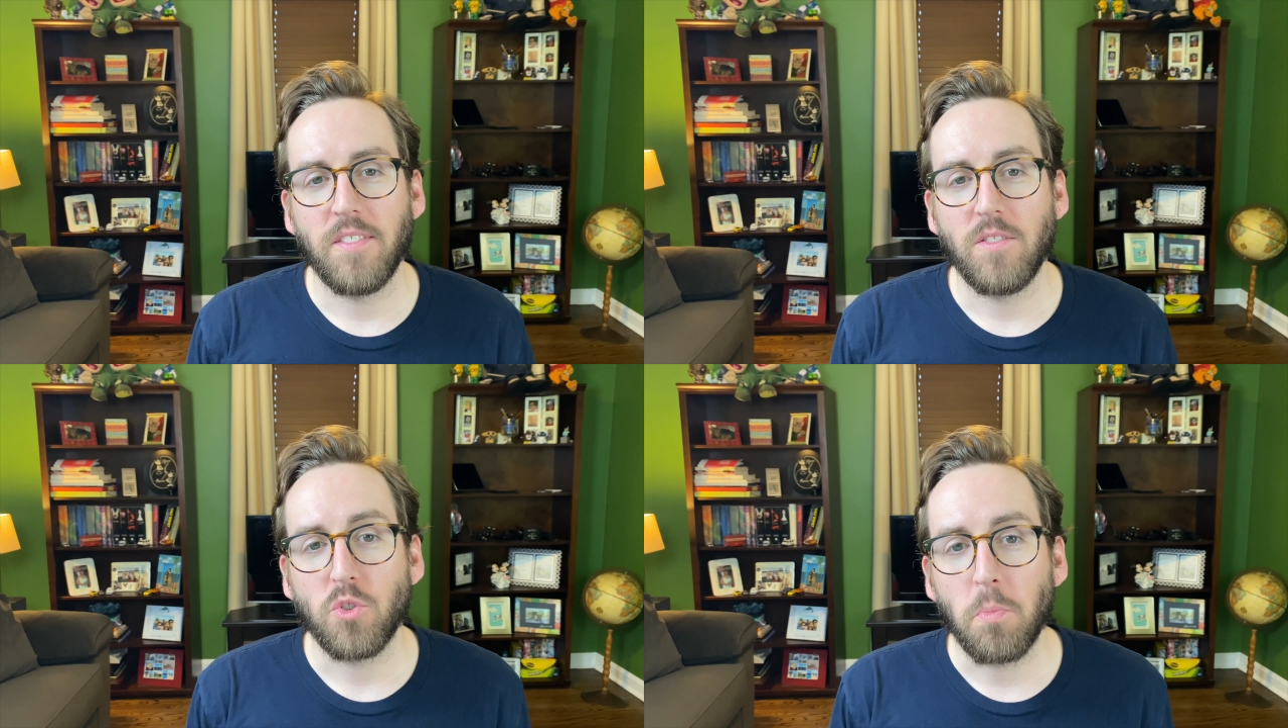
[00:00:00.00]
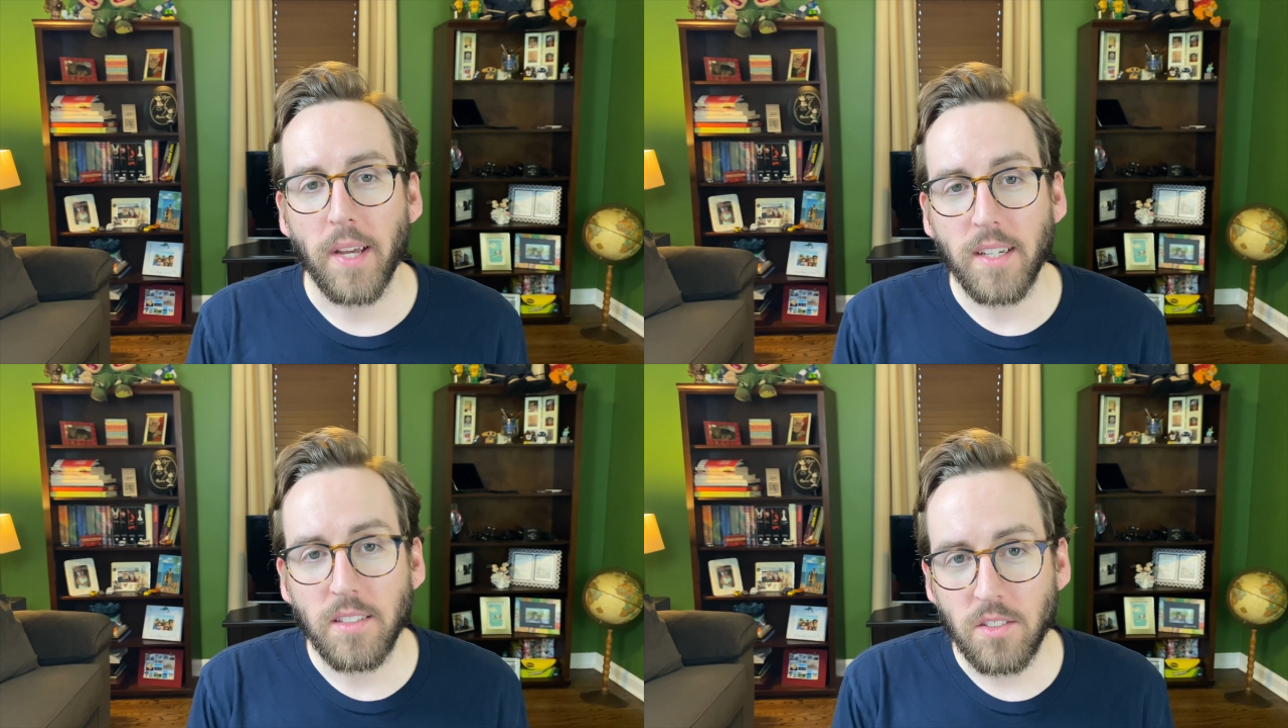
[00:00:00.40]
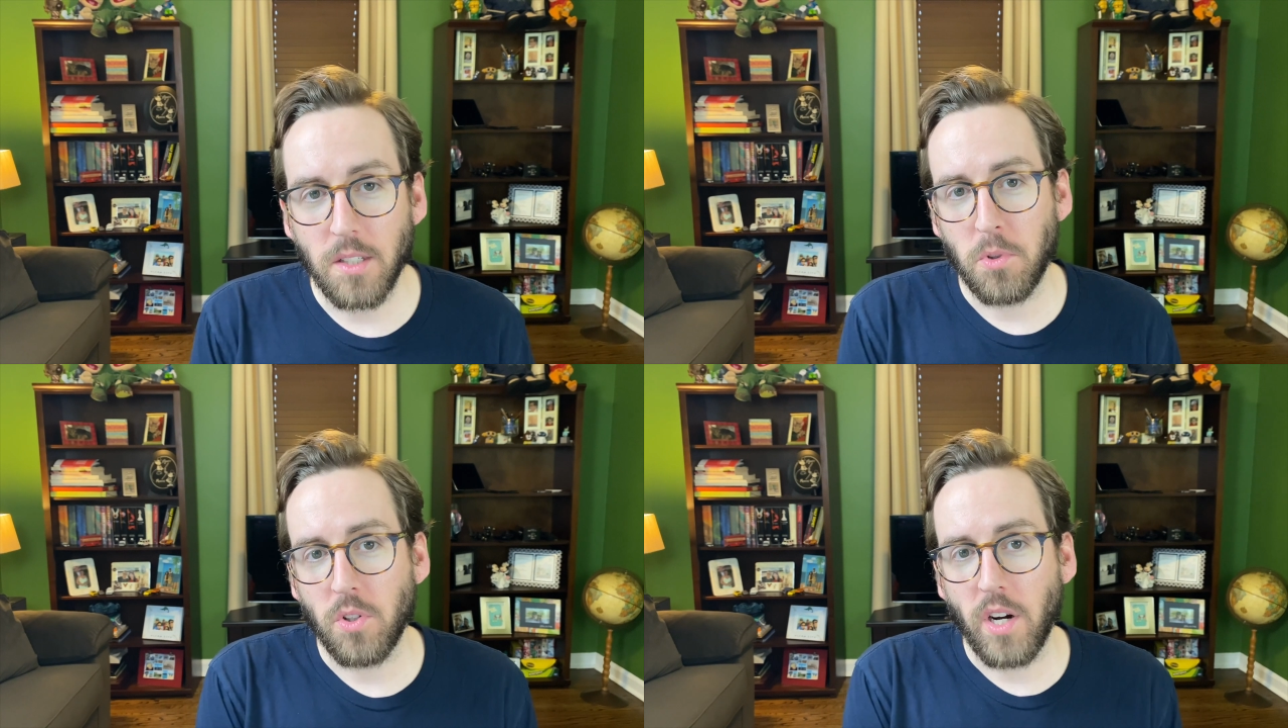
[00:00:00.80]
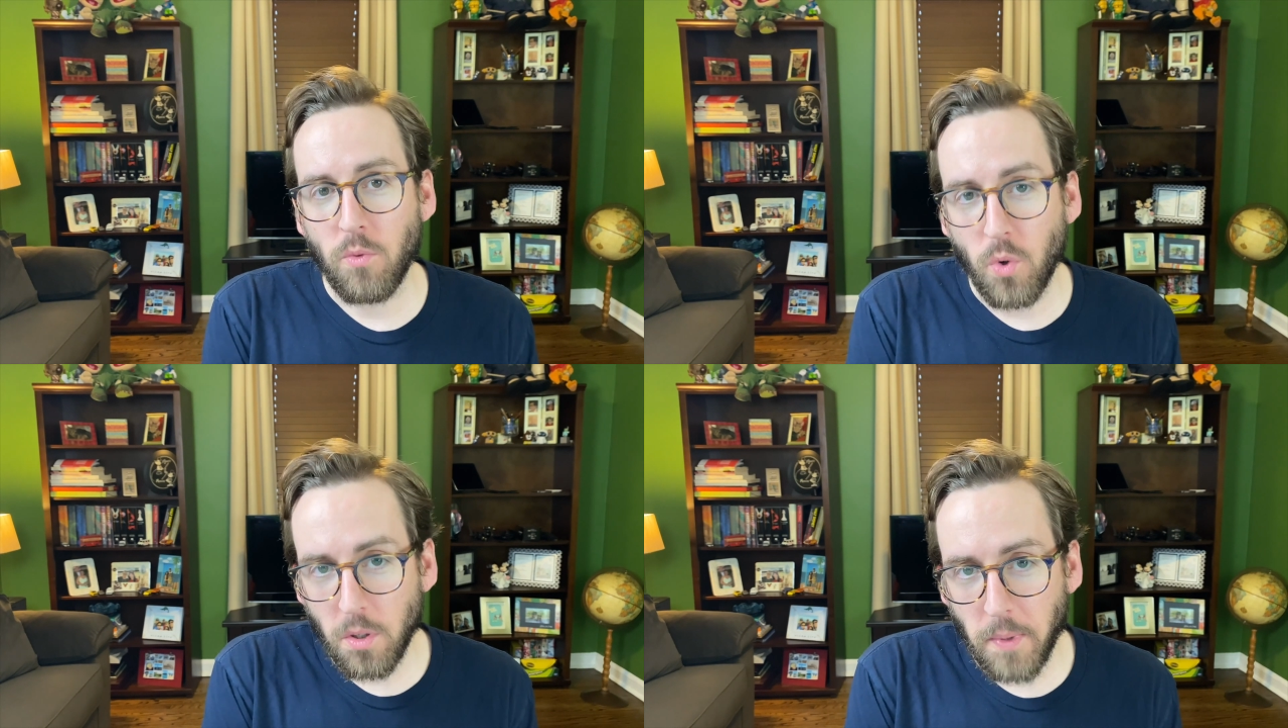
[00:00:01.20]
So back in December, I
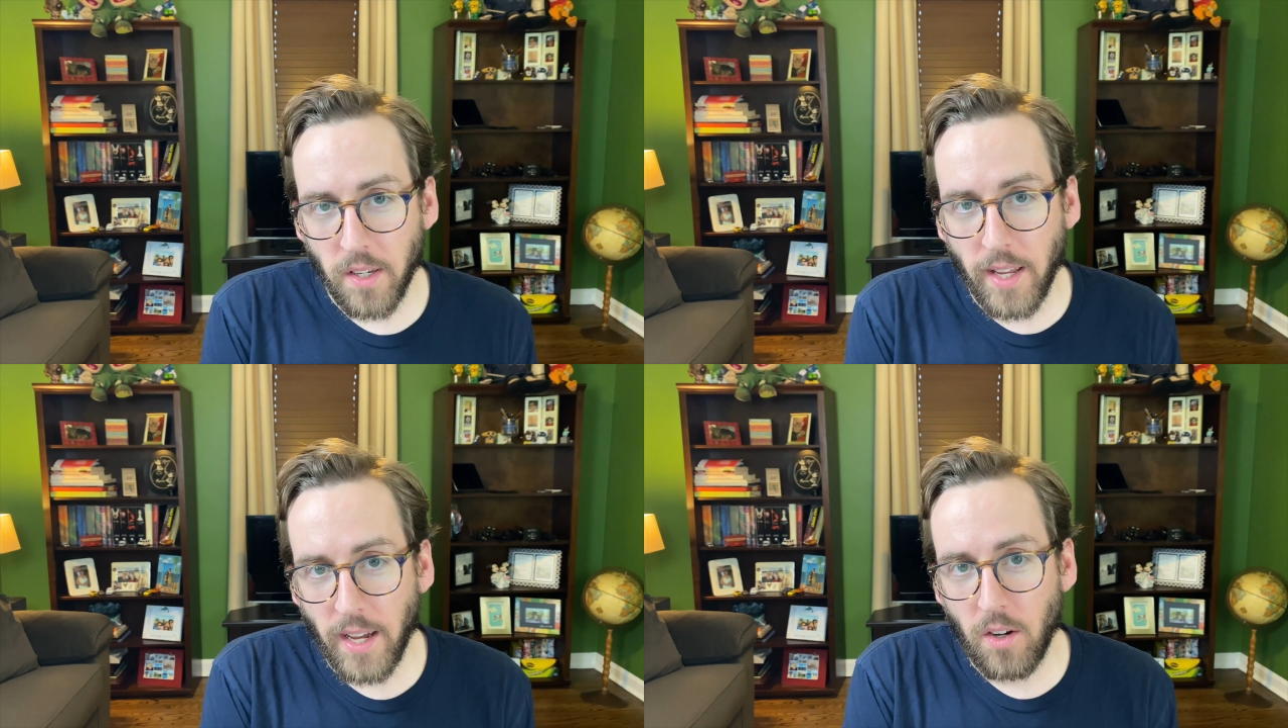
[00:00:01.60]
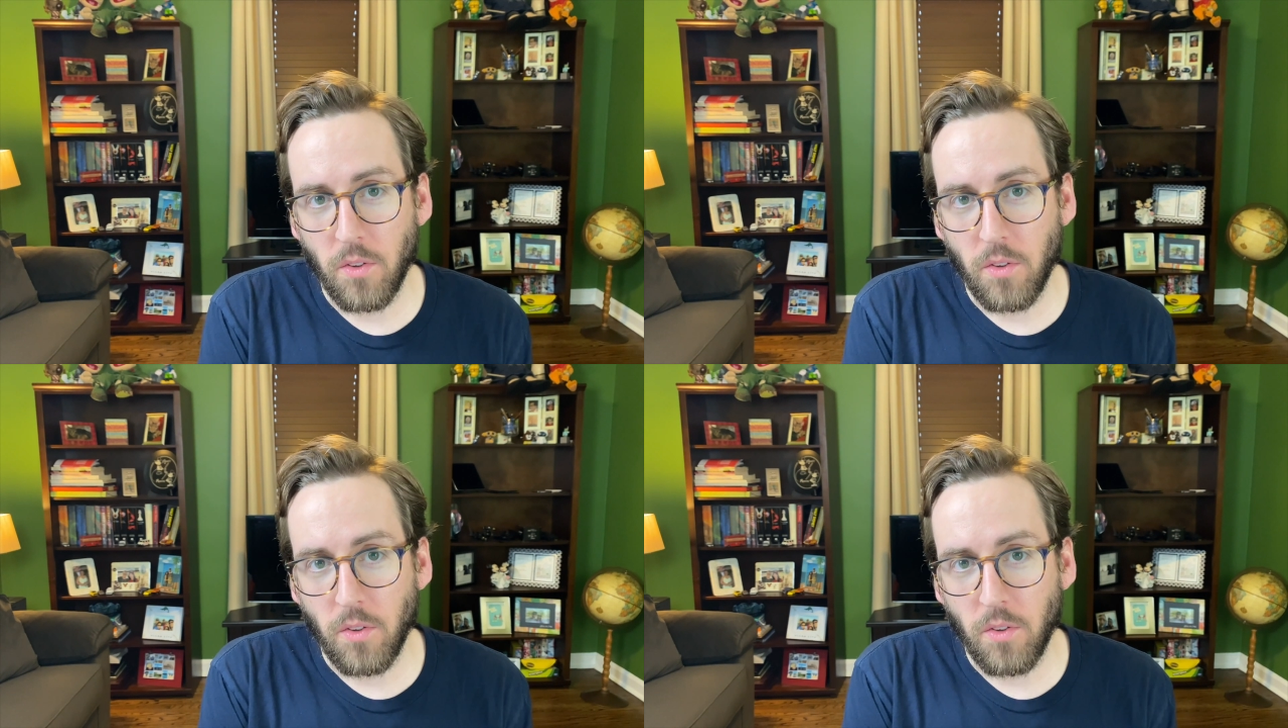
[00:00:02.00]
wrote about how